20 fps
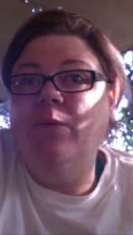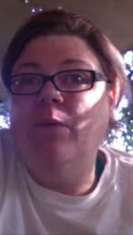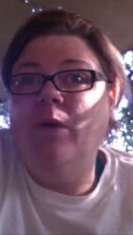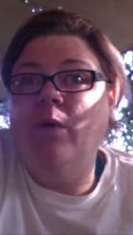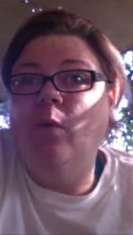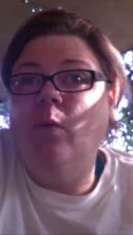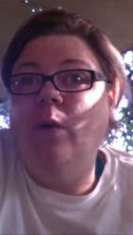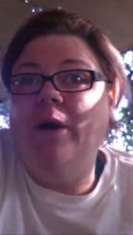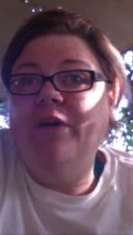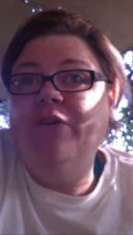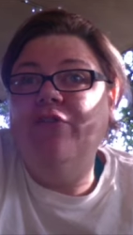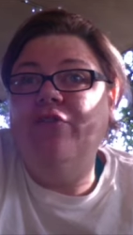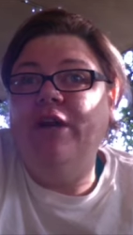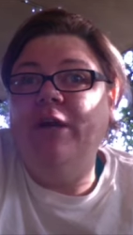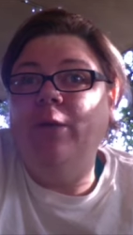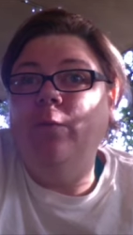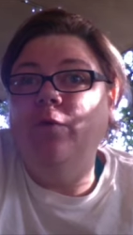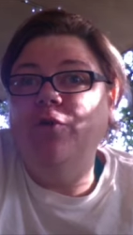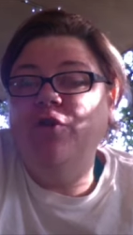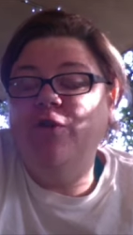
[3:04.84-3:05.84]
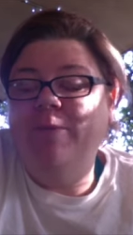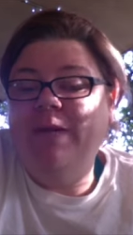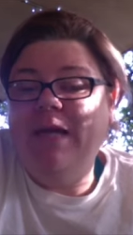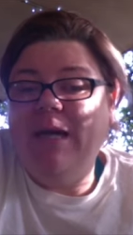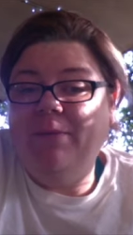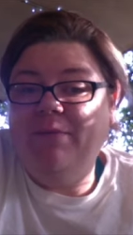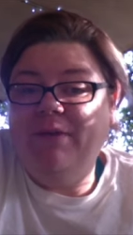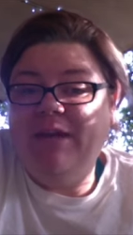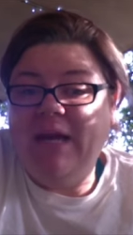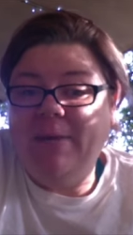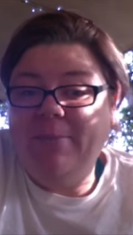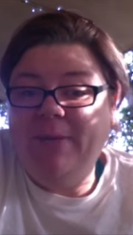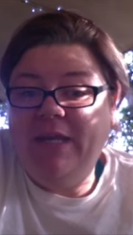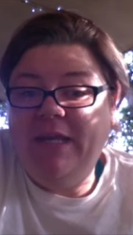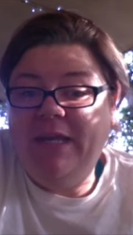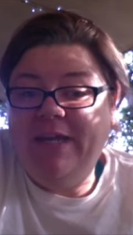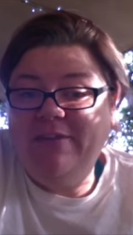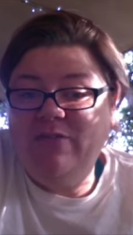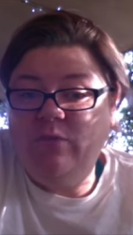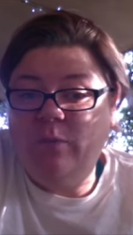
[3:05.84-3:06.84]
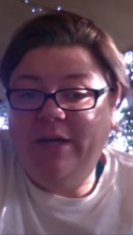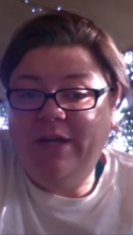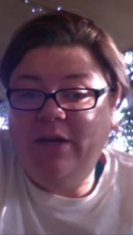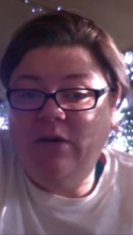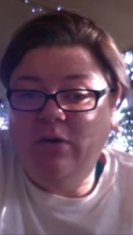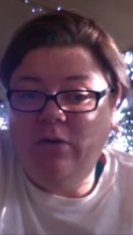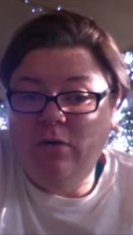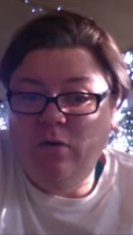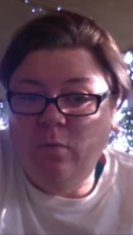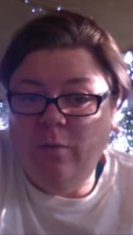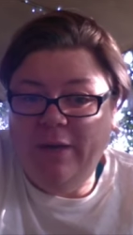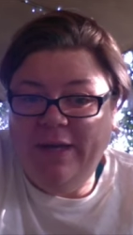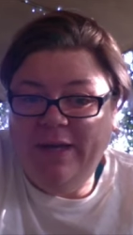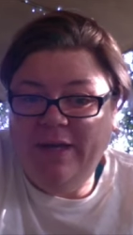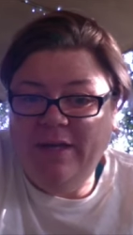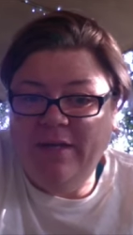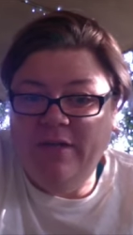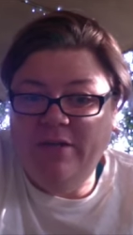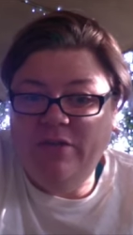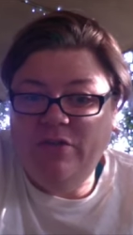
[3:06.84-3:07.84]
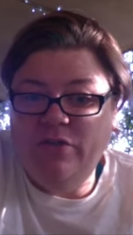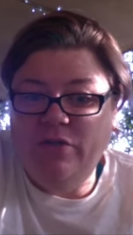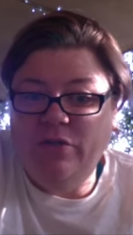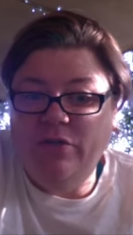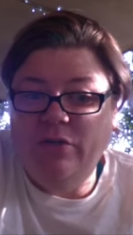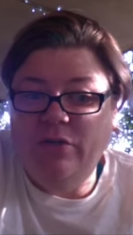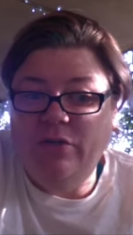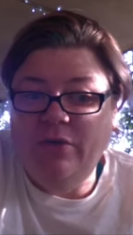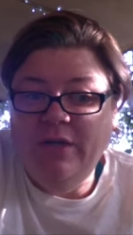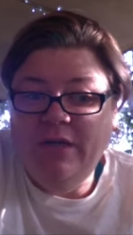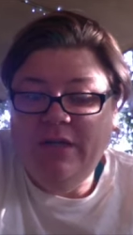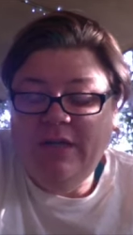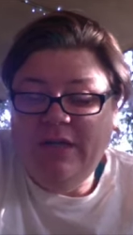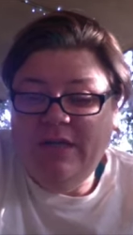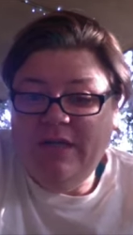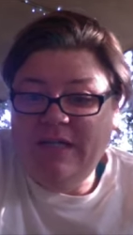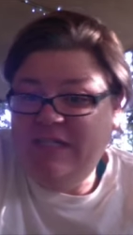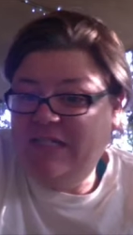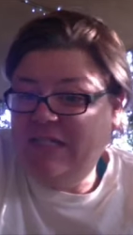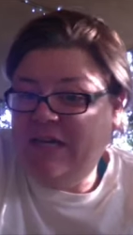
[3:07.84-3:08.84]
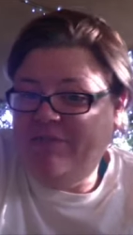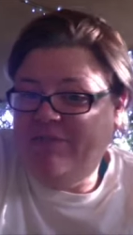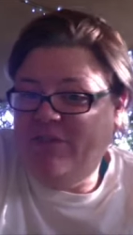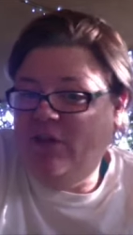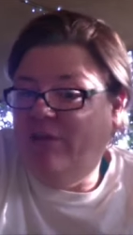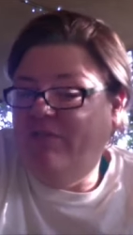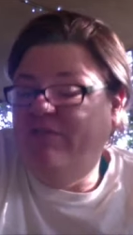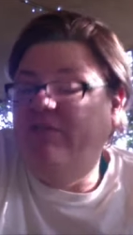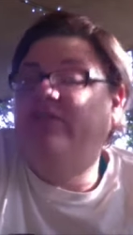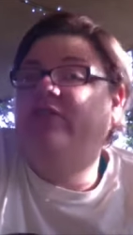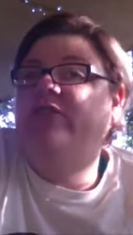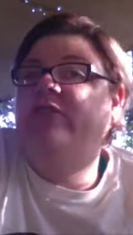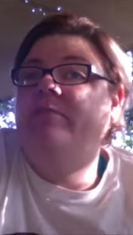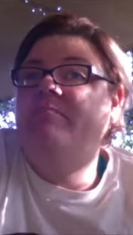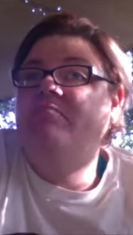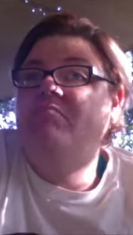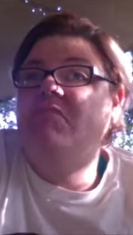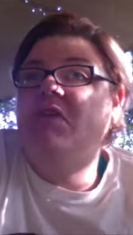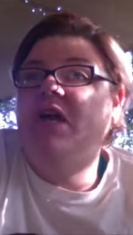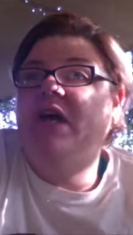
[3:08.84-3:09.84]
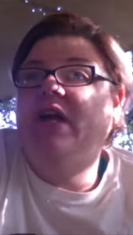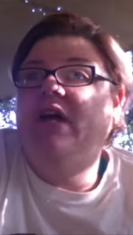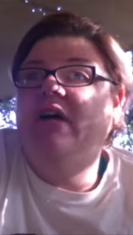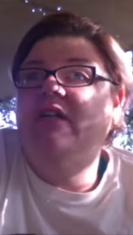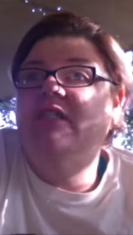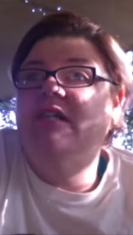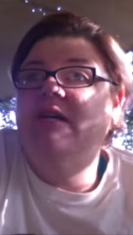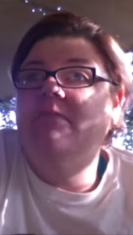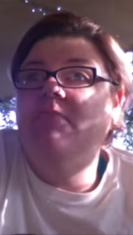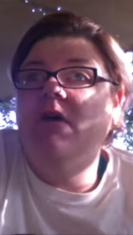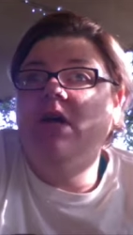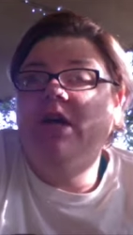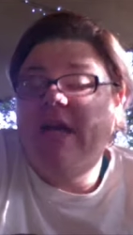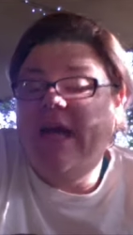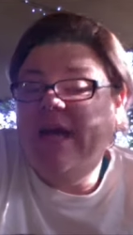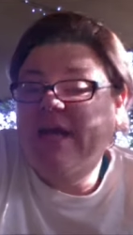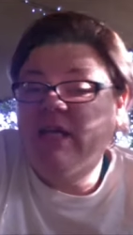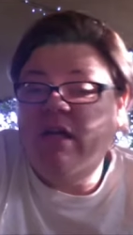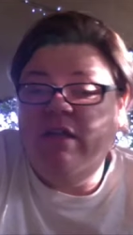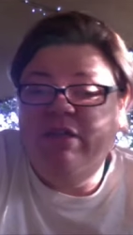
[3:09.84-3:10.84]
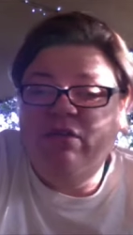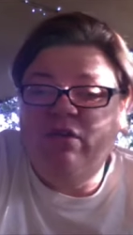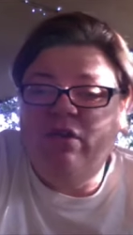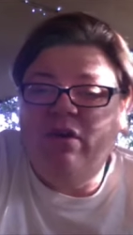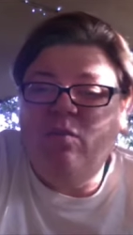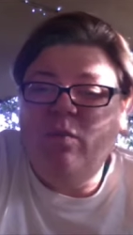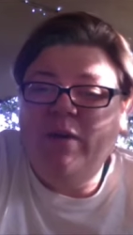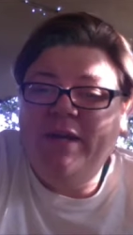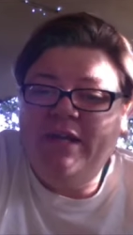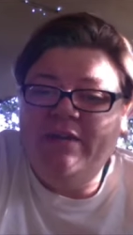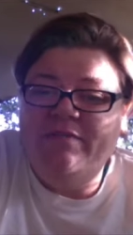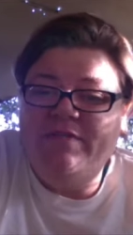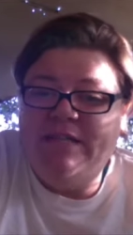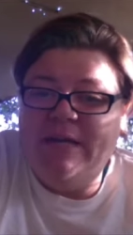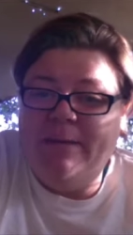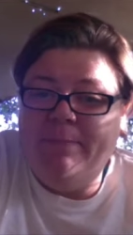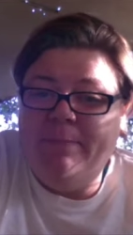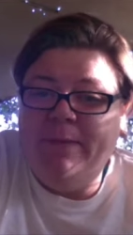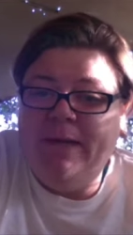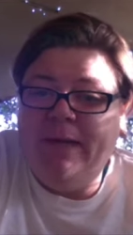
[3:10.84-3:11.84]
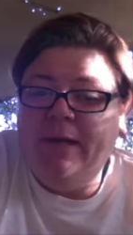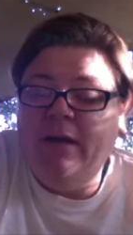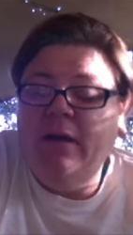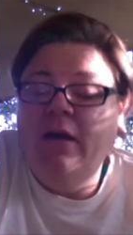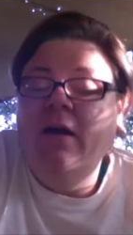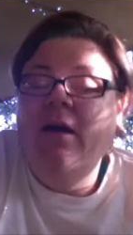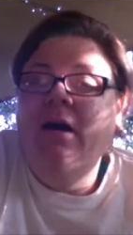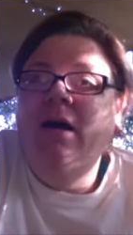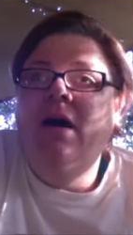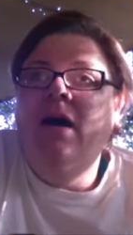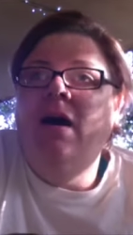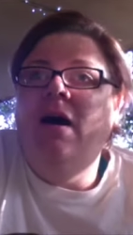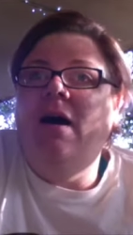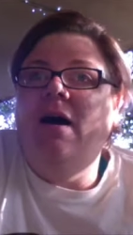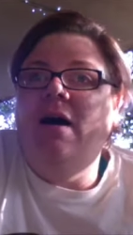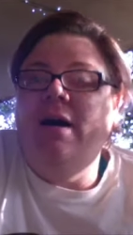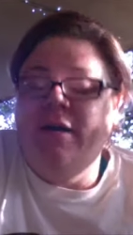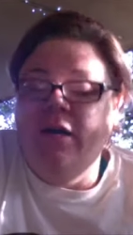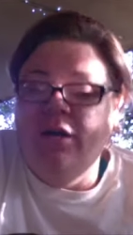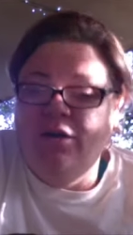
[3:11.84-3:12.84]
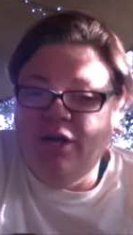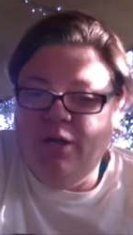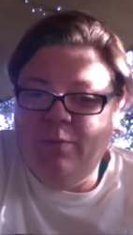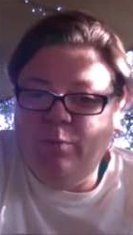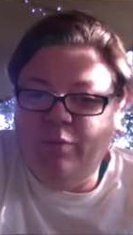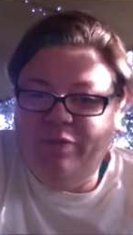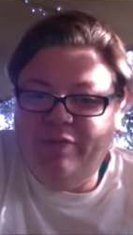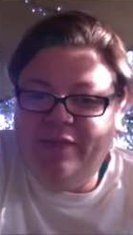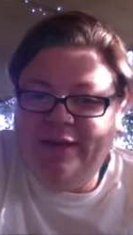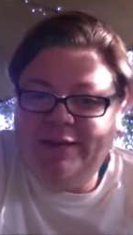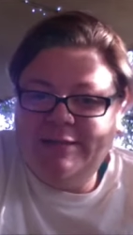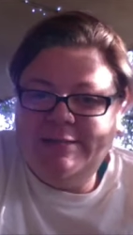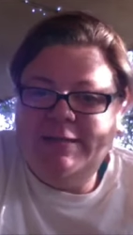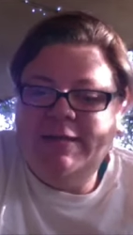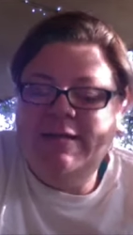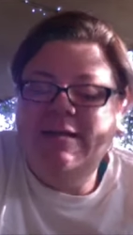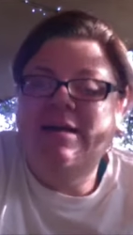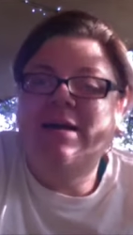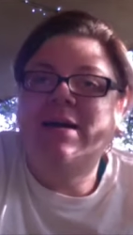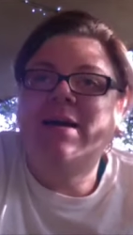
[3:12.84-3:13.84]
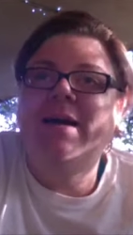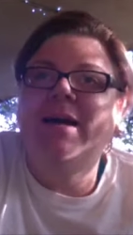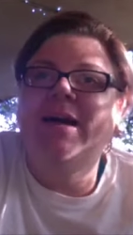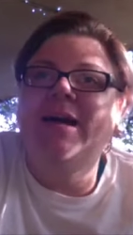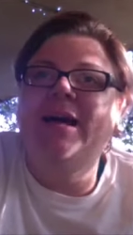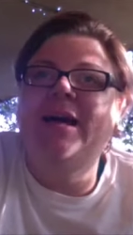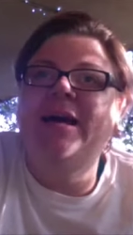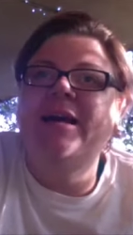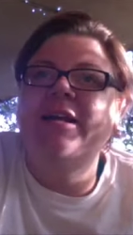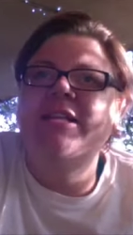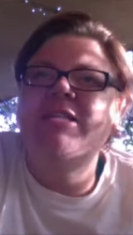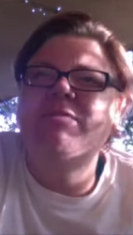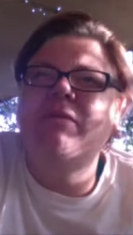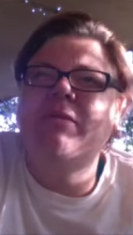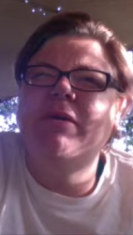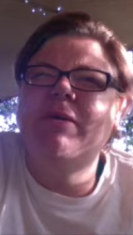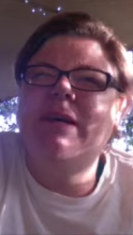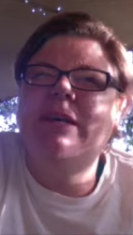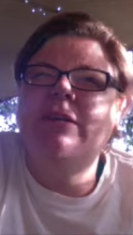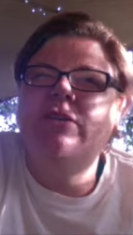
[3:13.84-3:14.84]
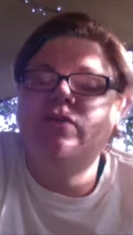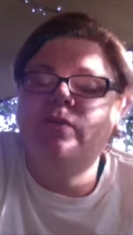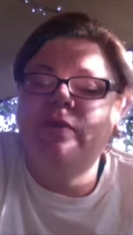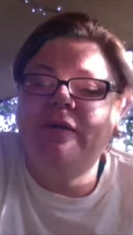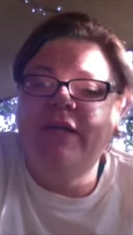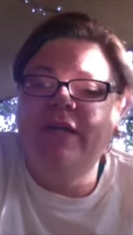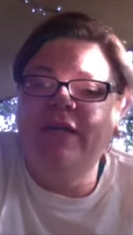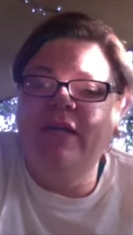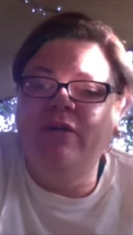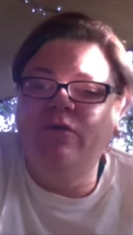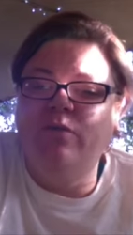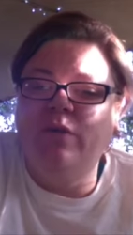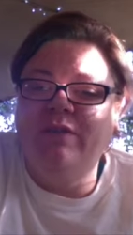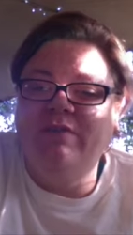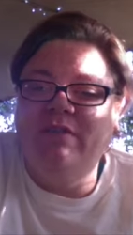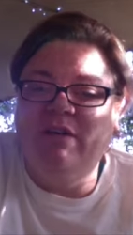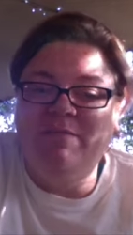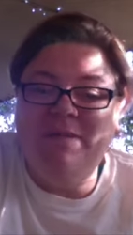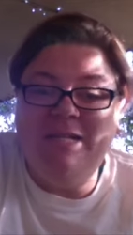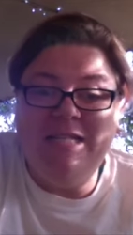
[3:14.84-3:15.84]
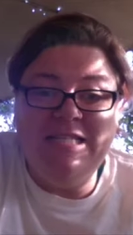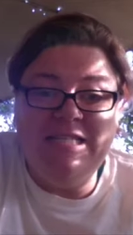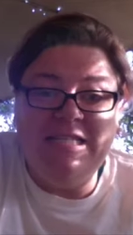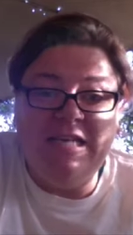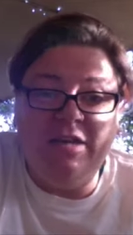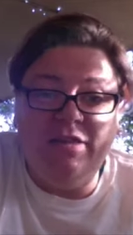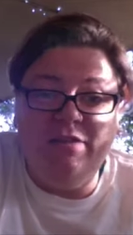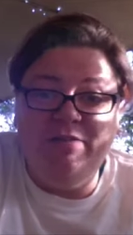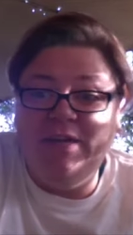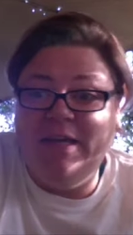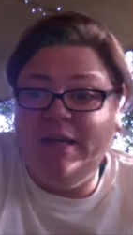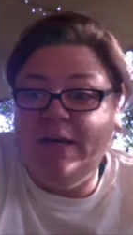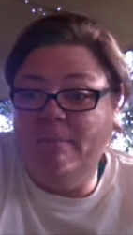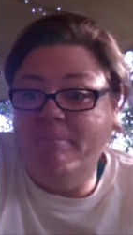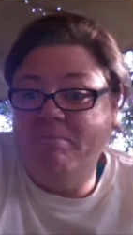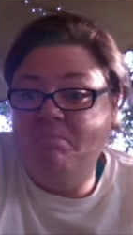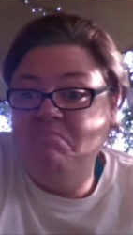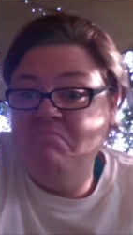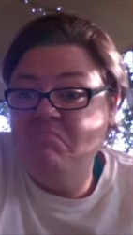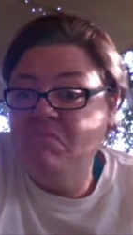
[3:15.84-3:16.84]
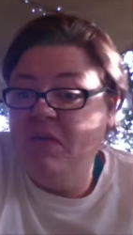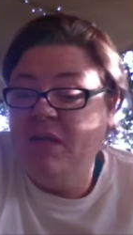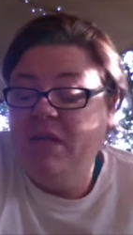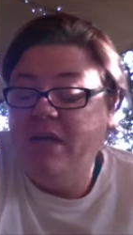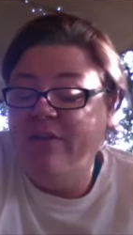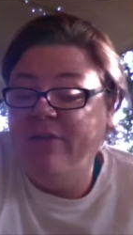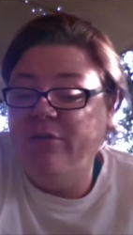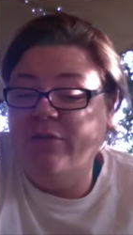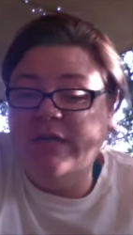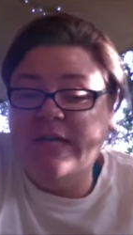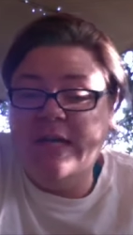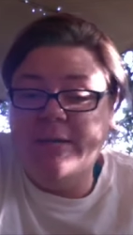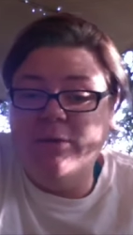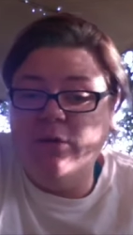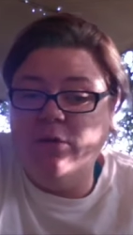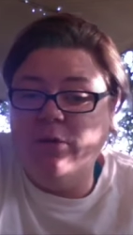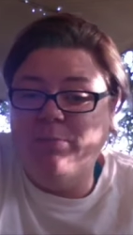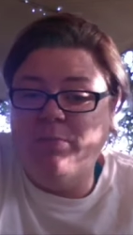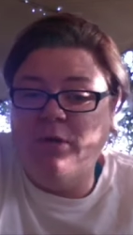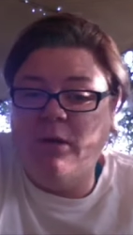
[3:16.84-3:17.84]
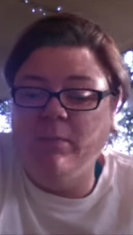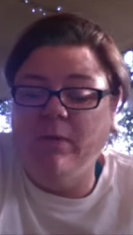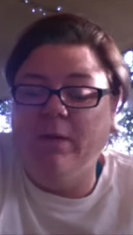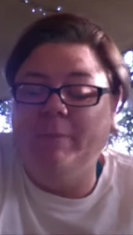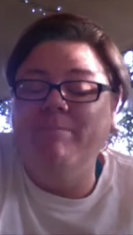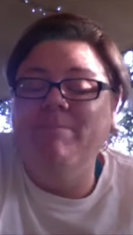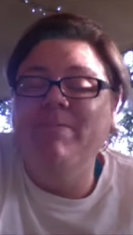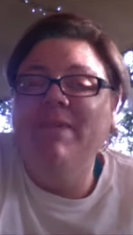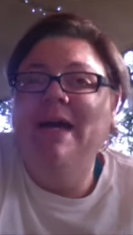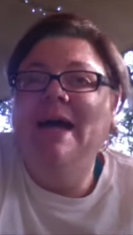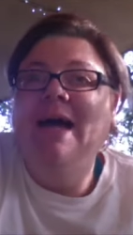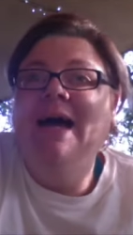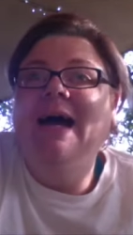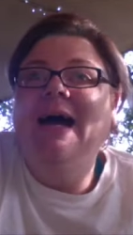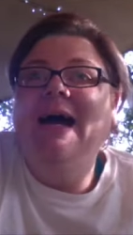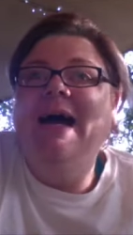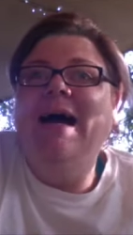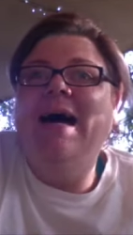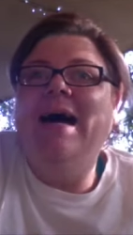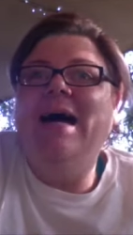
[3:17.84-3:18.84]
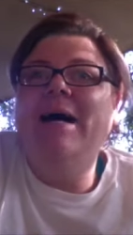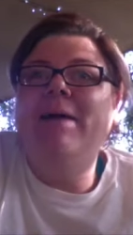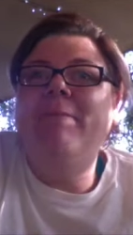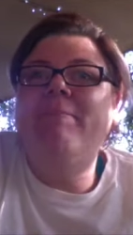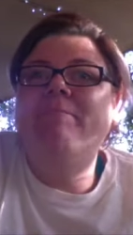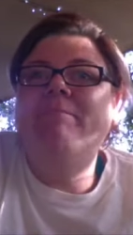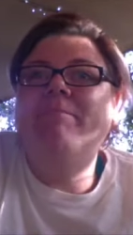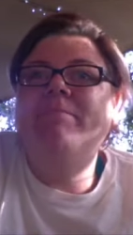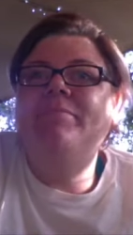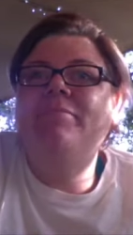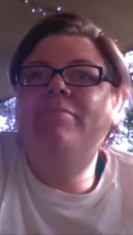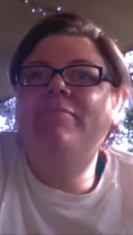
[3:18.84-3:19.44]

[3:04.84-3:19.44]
we were wondering, would you be able to come in next week, all week, to staff the office? And I said, okay, I thought a week of temping, I can cope with that. And it's probably about 20, 25 minutes south of here. And I thought, yeah, not a problem. Um,